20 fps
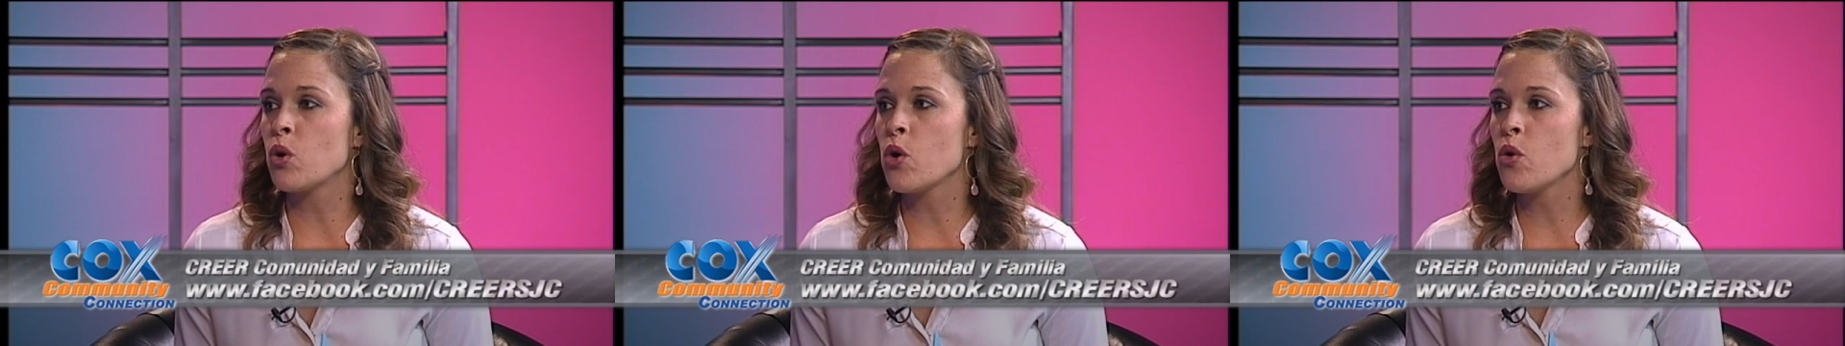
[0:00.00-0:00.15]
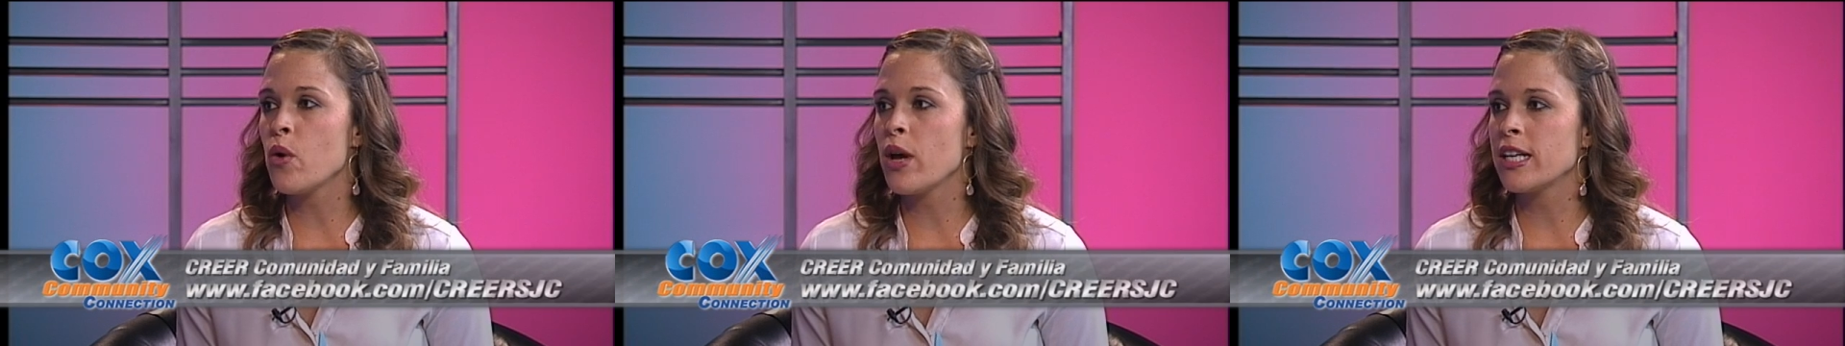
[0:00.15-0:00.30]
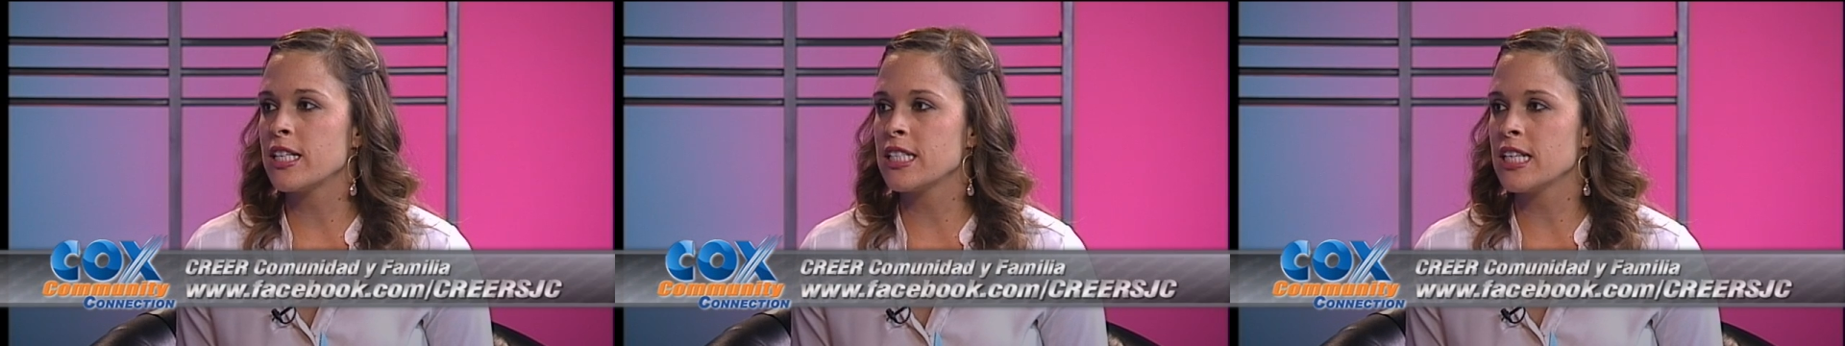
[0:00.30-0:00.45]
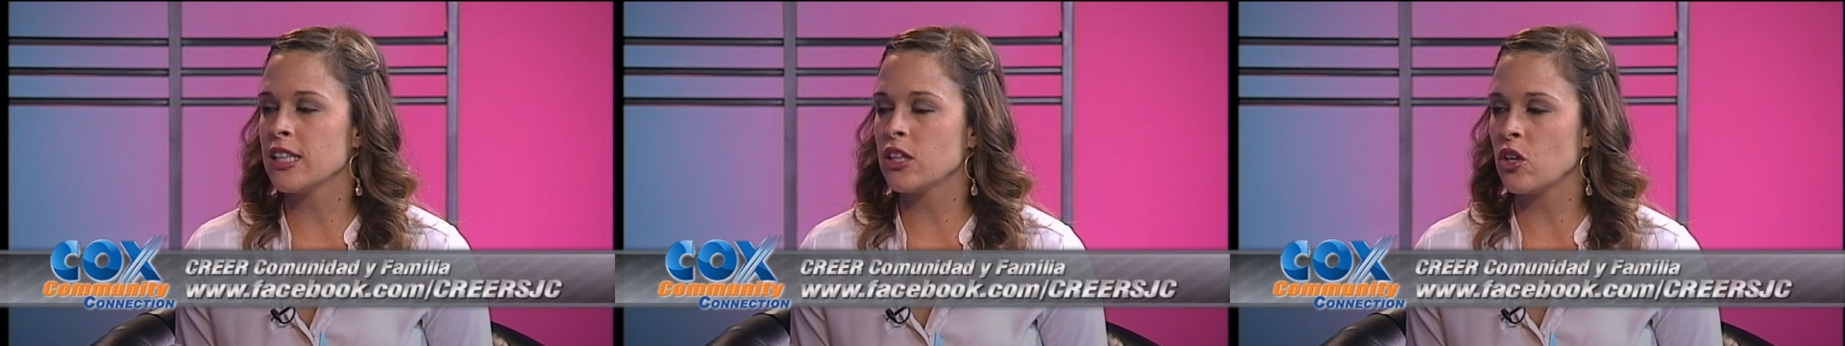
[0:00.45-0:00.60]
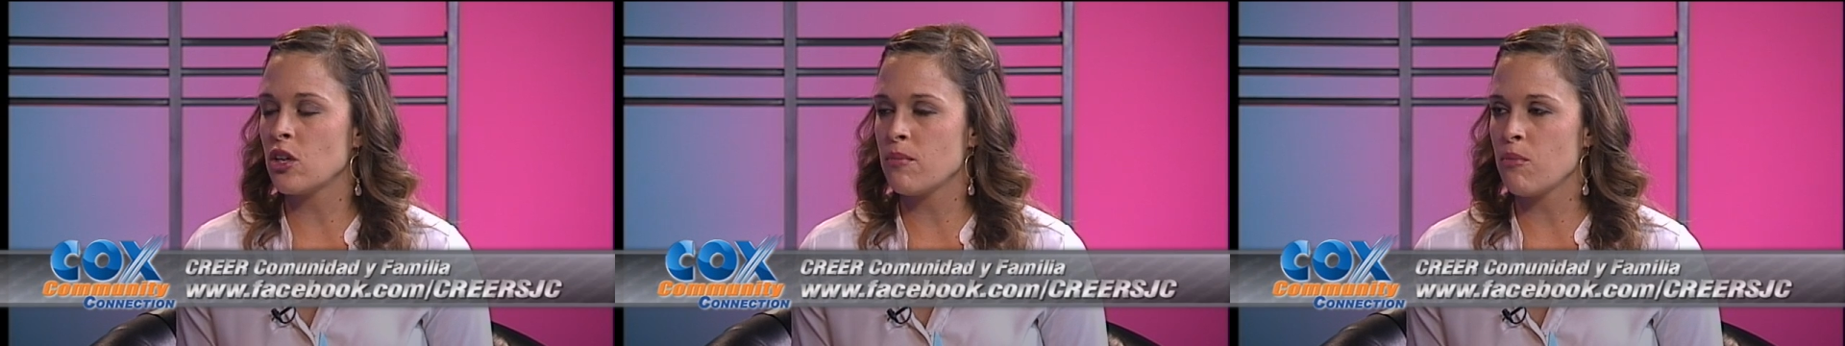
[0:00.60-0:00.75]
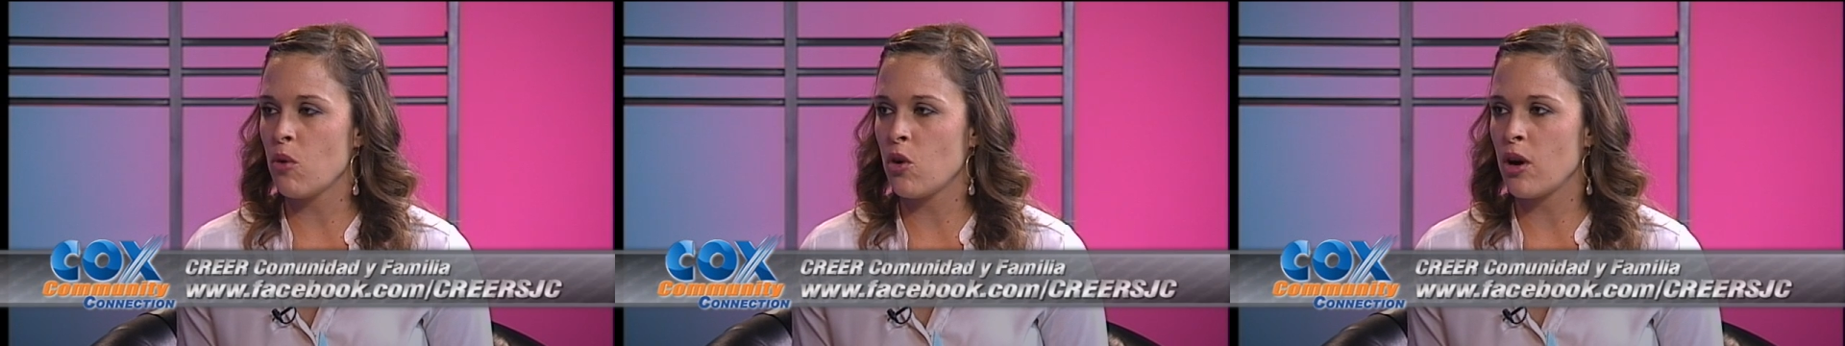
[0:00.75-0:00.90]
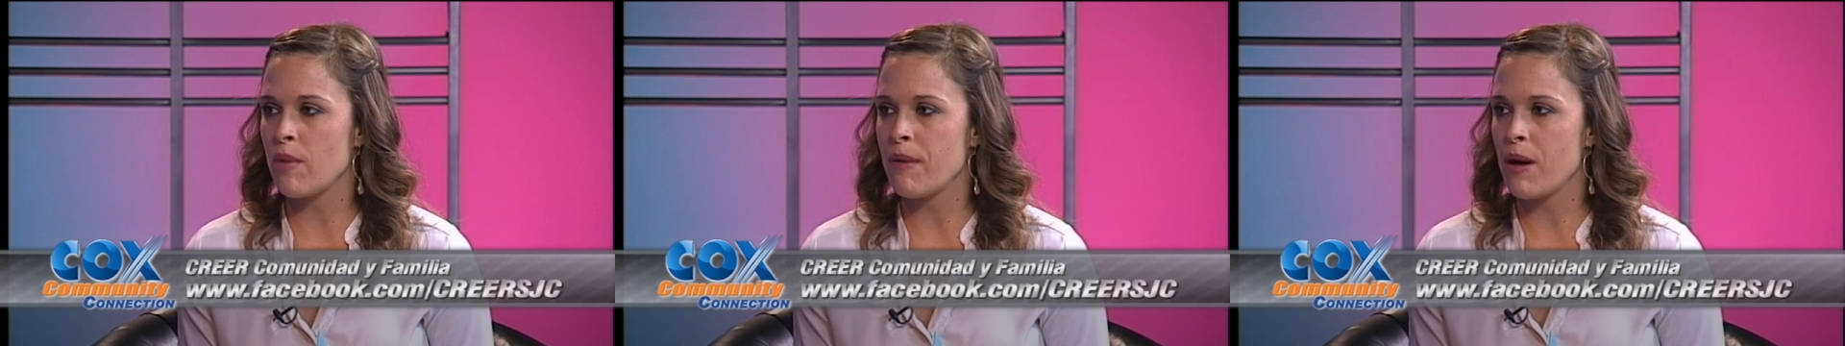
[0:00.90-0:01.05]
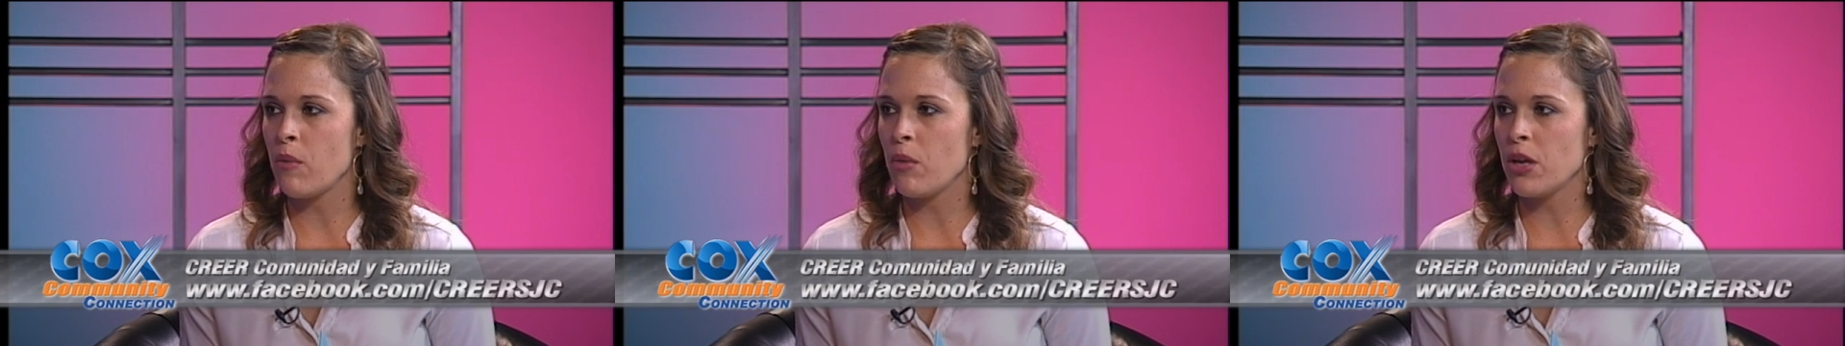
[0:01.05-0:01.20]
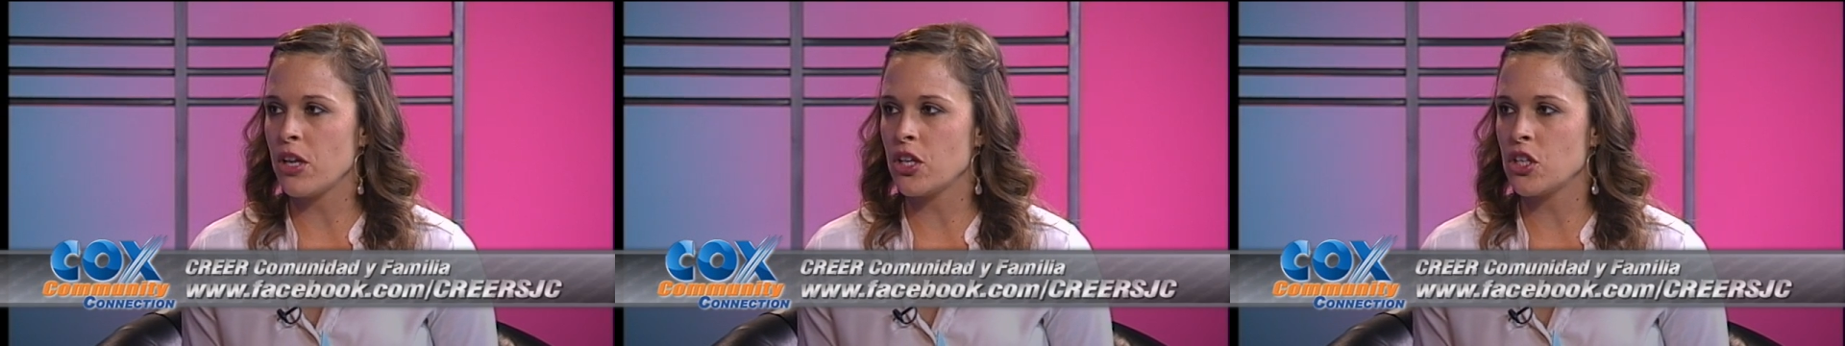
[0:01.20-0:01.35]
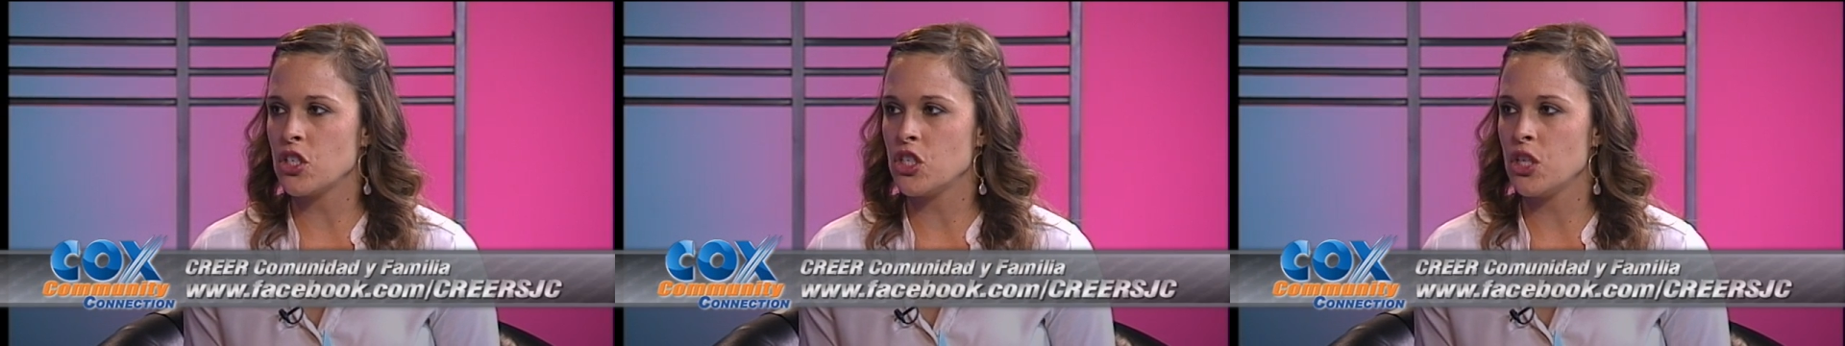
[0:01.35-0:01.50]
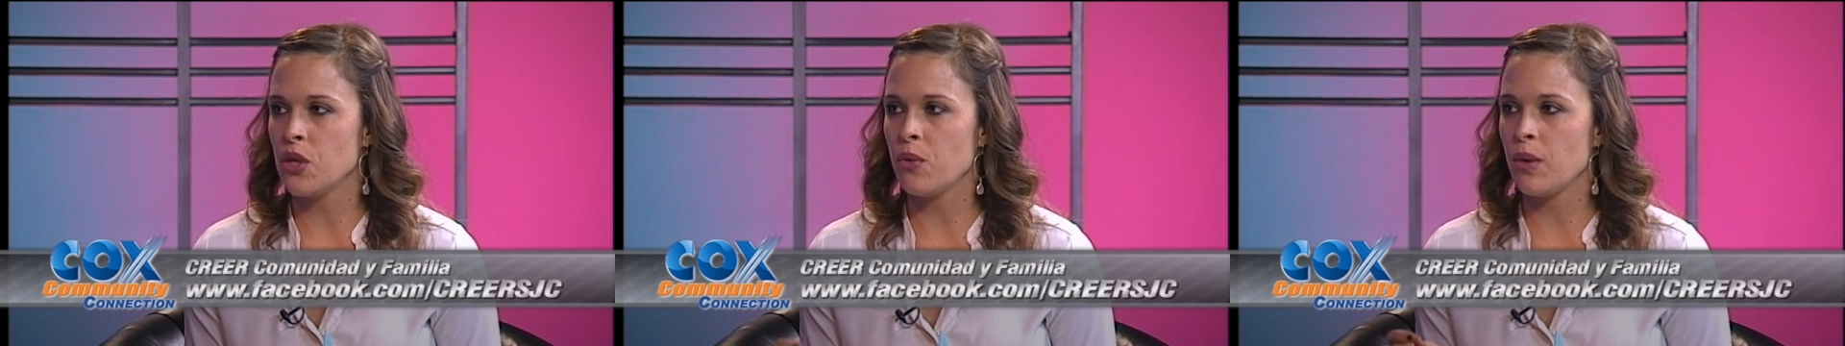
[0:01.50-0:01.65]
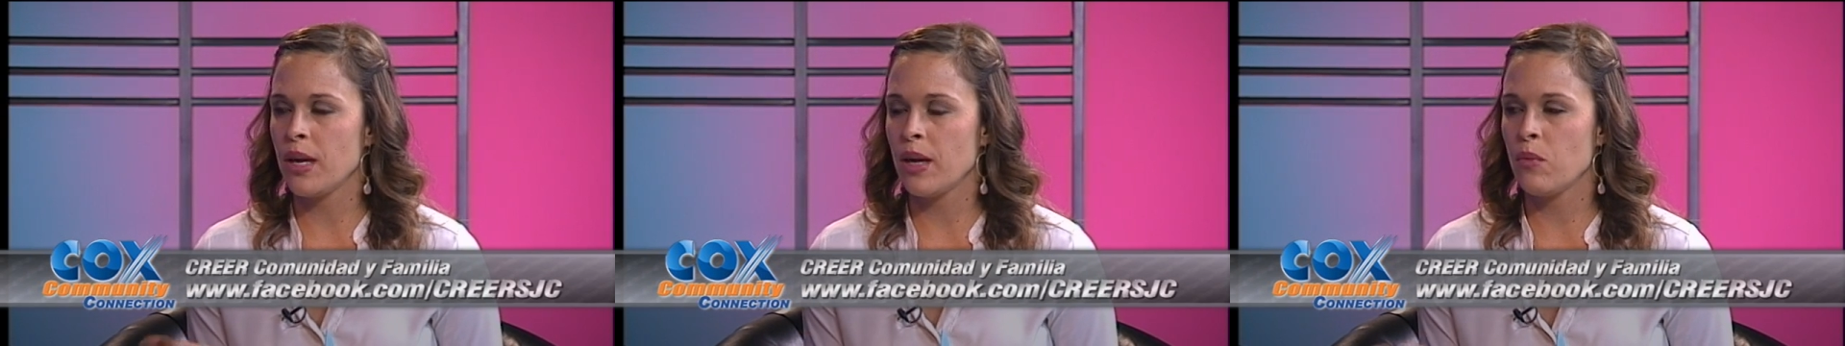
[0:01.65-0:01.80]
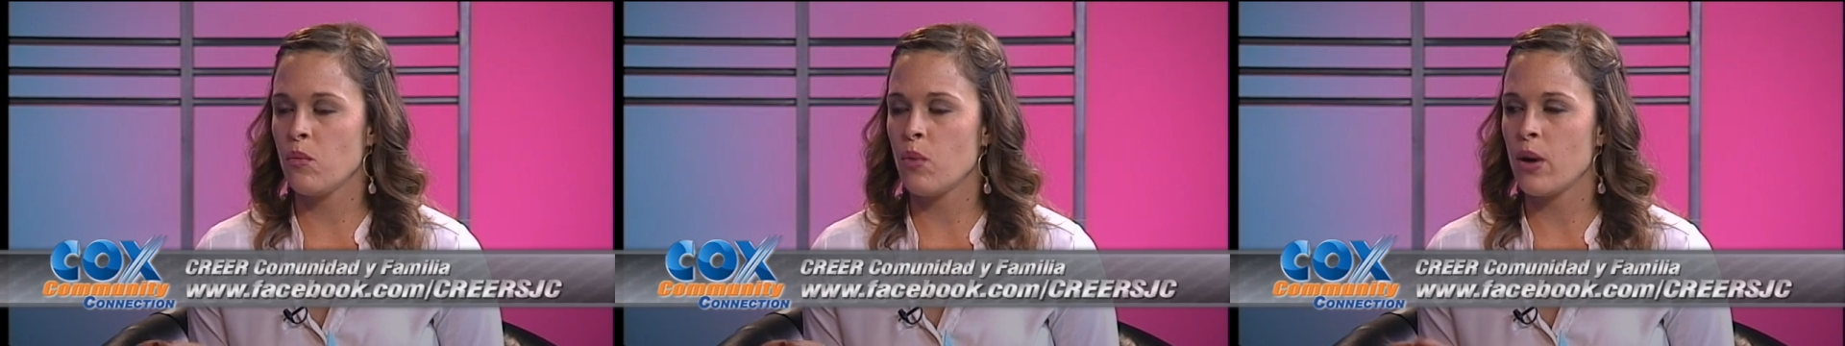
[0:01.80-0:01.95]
quick, to learn more about what you're doing,